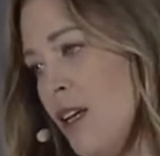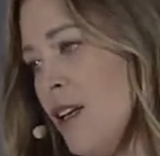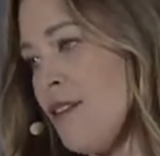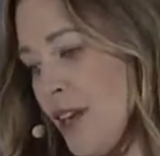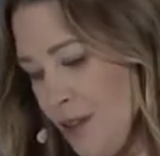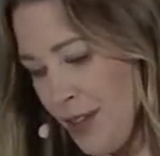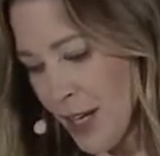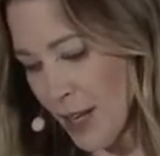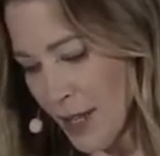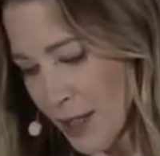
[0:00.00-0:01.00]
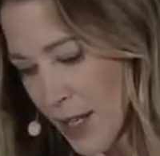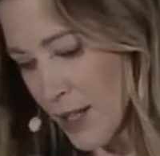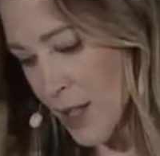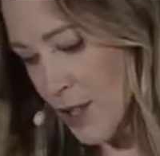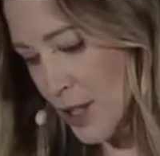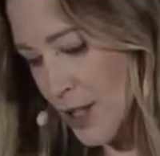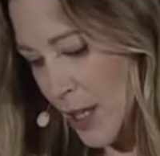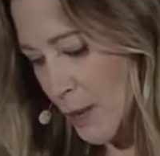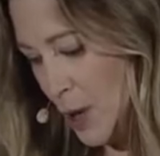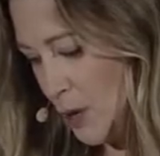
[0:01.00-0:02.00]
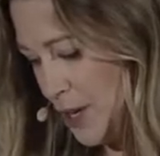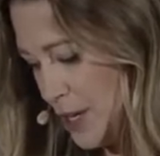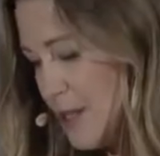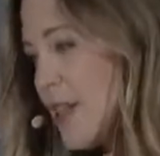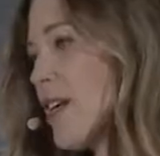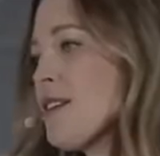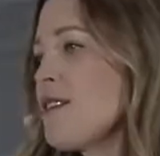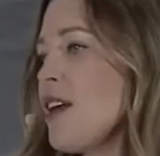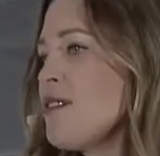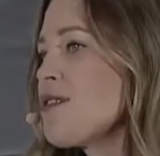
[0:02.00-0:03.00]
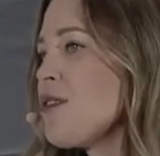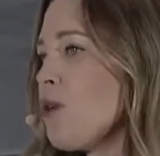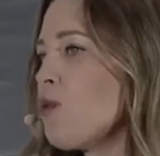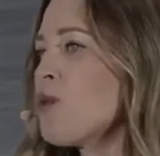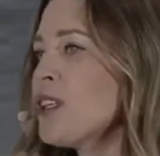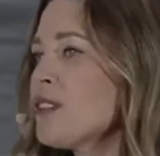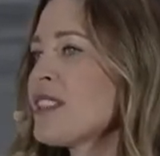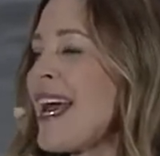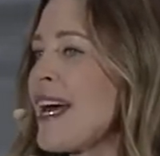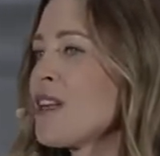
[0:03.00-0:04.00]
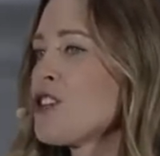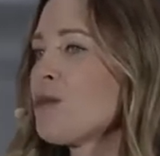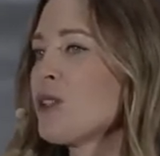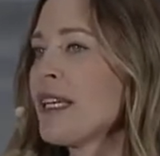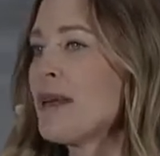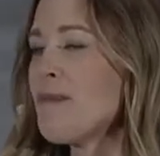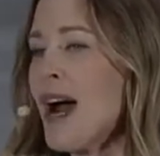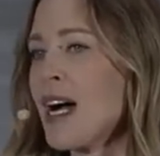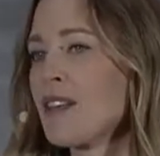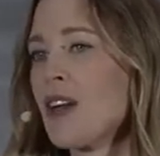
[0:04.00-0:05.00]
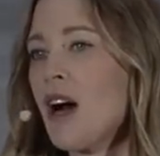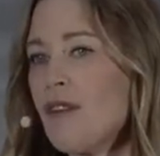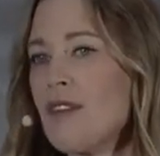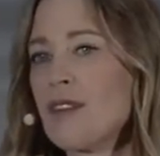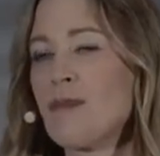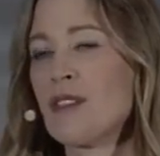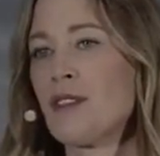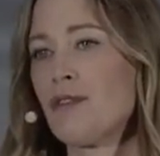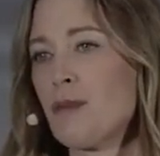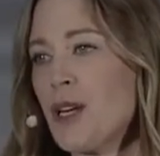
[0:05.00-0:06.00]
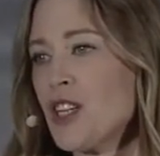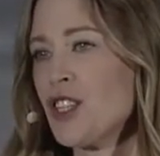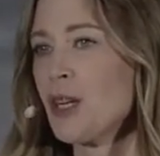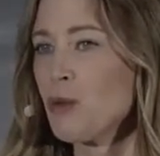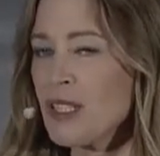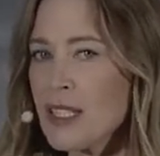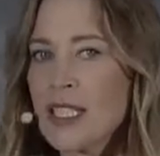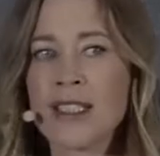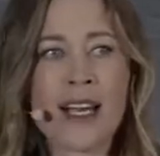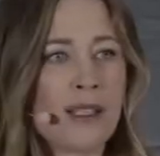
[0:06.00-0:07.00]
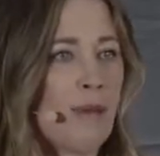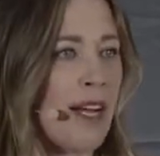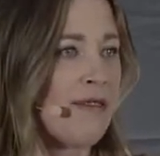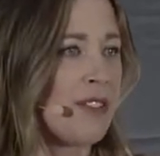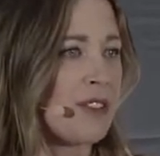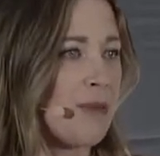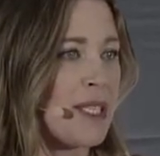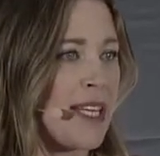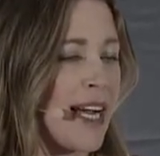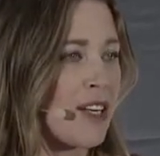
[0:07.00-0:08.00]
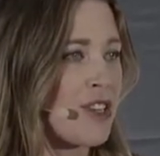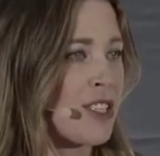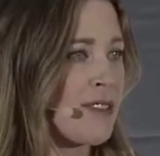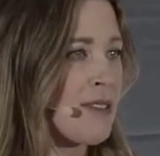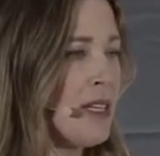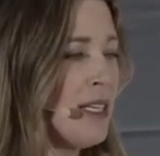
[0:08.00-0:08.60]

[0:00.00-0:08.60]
The other thing I think that's interesting about this is the real tangible impacts of this misinformation, and we're seeing that in my field of pediatrics.